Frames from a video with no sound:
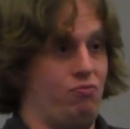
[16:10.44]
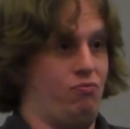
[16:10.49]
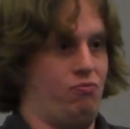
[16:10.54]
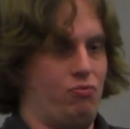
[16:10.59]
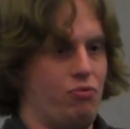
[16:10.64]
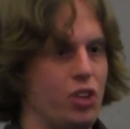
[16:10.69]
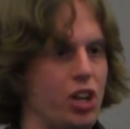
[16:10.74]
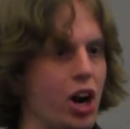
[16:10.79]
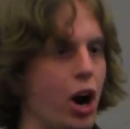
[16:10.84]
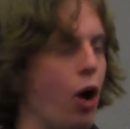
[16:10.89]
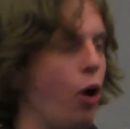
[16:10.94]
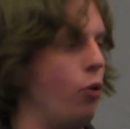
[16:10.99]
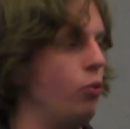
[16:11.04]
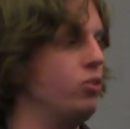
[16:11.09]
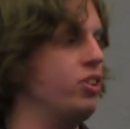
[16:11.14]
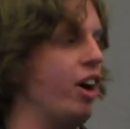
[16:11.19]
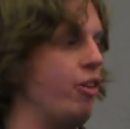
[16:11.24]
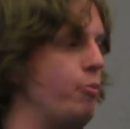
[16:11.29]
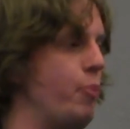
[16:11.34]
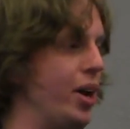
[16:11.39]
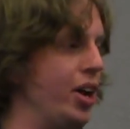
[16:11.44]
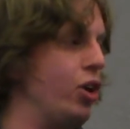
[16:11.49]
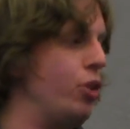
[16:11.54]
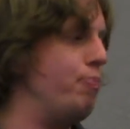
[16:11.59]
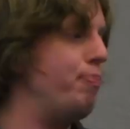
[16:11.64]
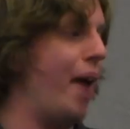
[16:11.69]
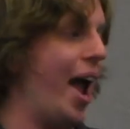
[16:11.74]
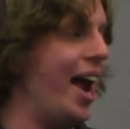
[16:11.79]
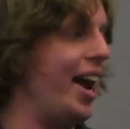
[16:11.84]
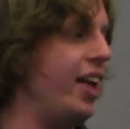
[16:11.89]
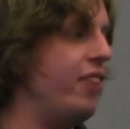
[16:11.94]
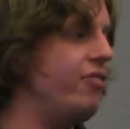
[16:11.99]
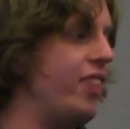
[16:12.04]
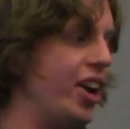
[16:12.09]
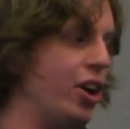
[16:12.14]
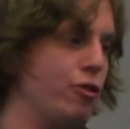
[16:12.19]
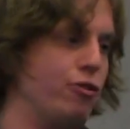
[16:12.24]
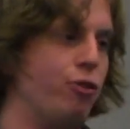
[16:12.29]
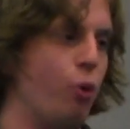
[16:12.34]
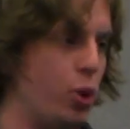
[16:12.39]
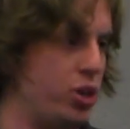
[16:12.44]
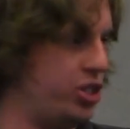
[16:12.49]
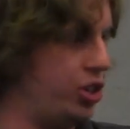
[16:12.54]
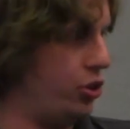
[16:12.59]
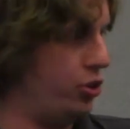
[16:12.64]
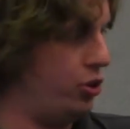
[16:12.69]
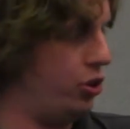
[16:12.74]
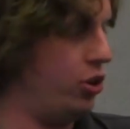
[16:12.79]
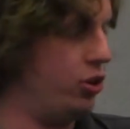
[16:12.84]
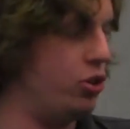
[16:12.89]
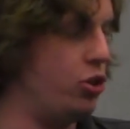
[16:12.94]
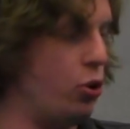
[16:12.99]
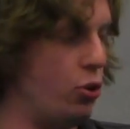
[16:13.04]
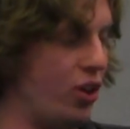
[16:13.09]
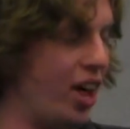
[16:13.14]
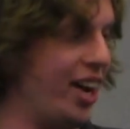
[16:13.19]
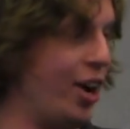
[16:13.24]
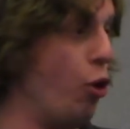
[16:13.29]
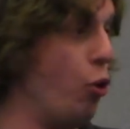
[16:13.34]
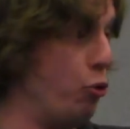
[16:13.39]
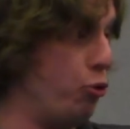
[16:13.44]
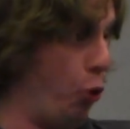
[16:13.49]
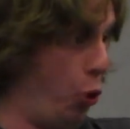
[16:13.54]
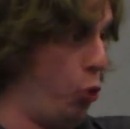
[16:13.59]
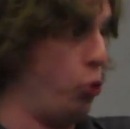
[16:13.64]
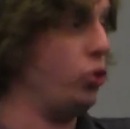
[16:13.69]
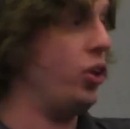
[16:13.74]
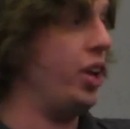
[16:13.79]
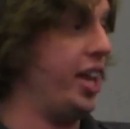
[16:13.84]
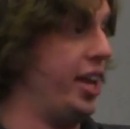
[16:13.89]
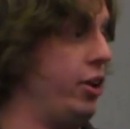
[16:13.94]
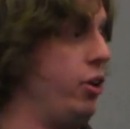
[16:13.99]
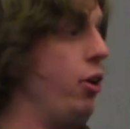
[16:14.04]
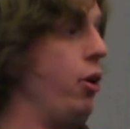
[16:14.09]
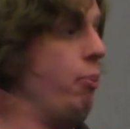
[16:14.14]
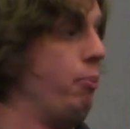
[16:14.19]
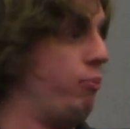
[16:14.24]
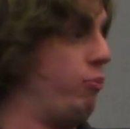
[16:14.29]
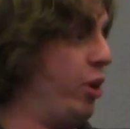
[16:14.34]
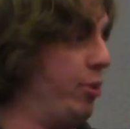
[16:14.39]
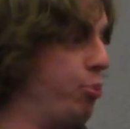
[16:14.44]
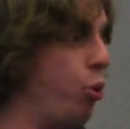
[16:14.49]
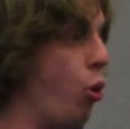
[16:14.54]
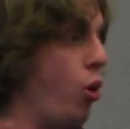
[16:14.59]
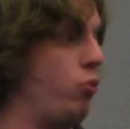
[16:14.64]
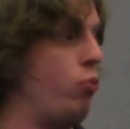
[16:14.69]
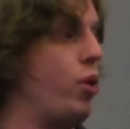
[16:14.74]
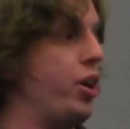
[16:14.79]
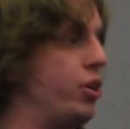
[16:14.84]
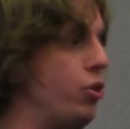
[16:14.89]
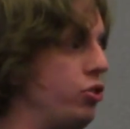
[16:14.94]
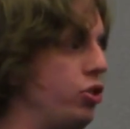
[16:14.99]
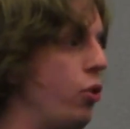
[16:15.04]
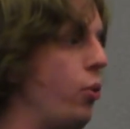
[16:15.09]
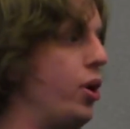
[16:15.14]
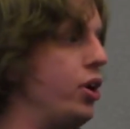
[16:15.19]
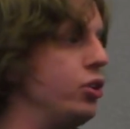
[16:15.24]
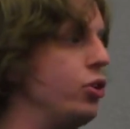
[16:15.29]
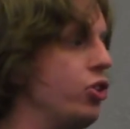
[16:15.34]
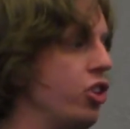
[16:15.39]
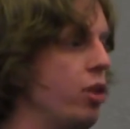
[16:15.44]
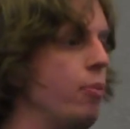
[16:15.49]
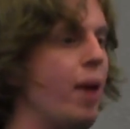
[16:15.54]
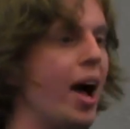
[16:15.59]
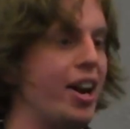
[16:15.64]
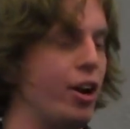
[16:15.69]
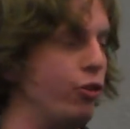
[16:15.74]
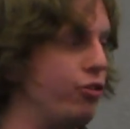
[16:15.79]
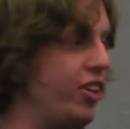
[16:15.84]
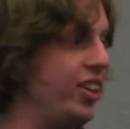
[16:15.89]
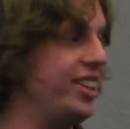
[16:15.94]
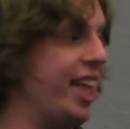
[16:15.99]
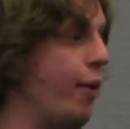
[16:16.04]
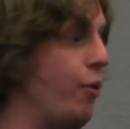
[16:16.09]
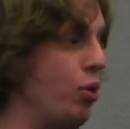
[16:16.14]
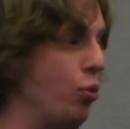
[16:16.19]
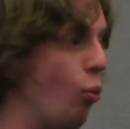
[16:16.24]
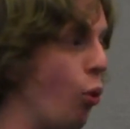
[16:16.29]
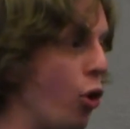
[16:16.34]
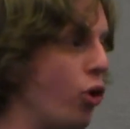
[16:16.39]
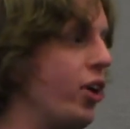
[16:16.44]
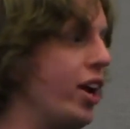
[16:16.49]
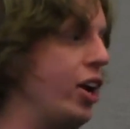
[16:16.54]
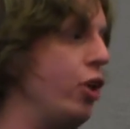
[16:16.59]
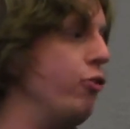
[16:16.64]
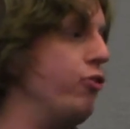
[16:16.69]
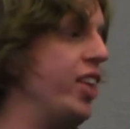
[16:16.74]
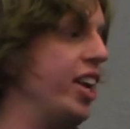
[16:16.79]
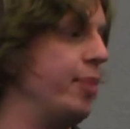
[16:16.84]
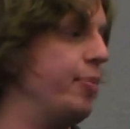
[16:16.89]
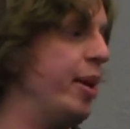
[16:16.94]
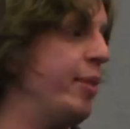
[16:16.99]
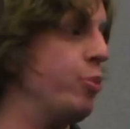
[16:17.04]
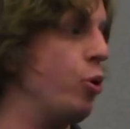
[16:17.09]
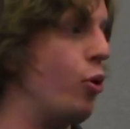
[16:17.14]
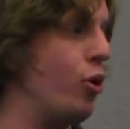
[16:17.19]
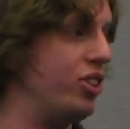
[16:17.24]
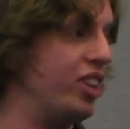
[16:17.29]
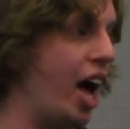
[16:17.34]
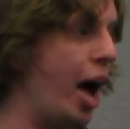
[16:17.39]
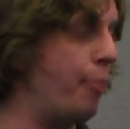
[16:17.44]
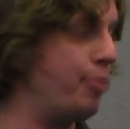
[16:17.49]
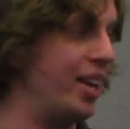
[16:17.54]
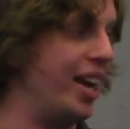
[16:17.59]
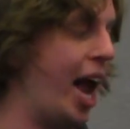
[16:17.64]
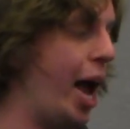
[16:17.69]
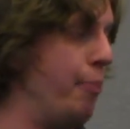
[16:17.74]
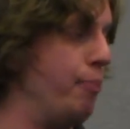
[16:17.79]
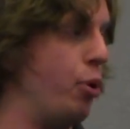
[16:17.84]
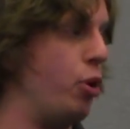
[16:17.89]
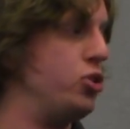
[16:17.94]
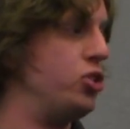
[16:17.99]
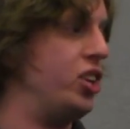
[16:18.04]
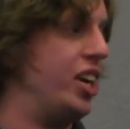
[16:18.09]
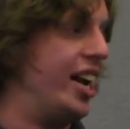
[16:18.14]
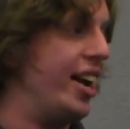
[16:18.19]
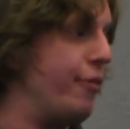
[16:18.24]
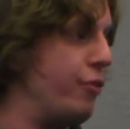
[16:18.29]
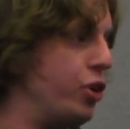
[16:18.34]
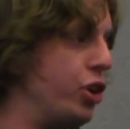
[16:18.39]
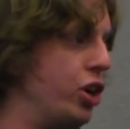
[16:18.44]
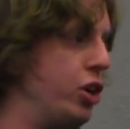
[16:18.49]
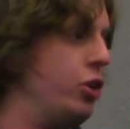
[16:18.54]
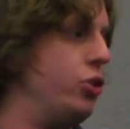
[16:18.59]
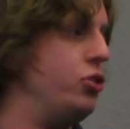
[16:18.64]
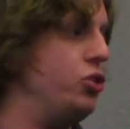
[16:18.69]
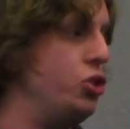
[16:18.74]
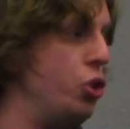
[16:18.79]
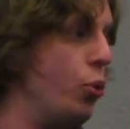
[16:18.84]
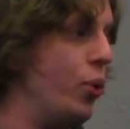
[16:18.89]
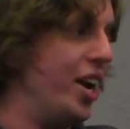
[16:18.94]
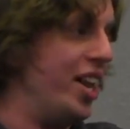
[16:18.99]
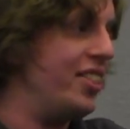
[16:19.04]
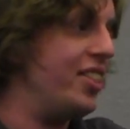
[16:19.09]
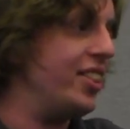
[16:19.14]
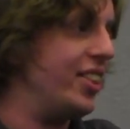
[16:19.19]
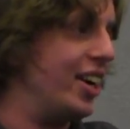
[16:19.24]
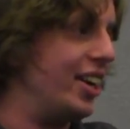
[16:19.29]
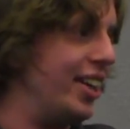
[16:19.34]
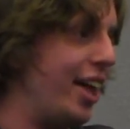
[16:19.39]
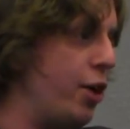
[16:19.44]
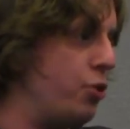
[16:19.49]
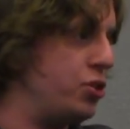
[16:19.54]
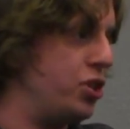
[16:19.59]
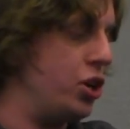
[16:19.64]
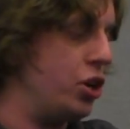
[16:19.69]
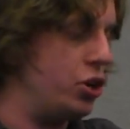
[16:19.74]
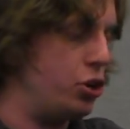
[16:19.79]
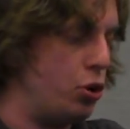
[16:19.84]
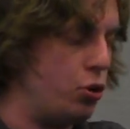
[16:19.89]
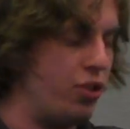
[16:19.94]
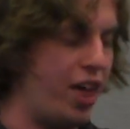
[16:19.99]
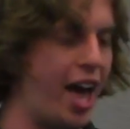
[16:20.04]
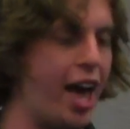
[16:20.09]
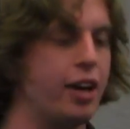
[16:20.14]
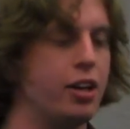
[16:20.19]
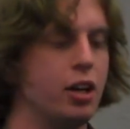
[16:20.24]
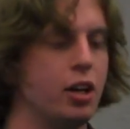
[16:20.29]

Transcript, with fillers: you know, government could ban it. They could force you to, to like overtly report what you're doing to them. I don't think that would work. I don't think people would adopt it. I'm personally never going to do anything that allows you to do that.